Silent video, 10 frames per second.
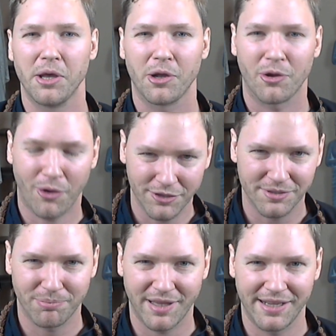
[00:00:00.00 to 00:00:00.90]

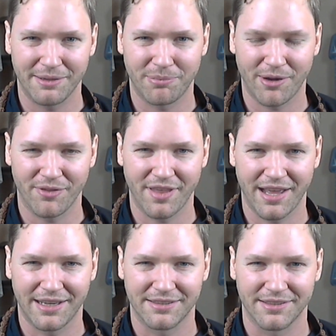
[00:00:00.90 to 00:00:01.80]
Contemplate about
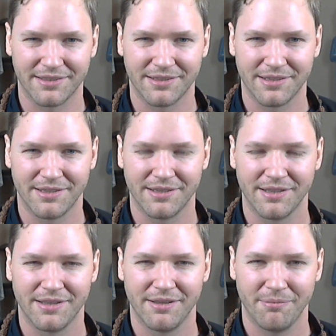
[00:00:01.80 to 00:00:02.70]
that.
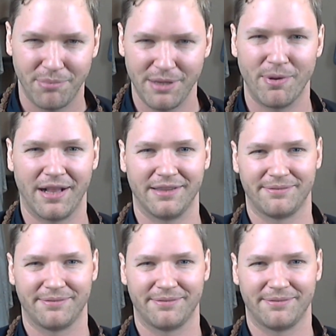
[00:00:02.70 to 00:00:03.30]
Be well.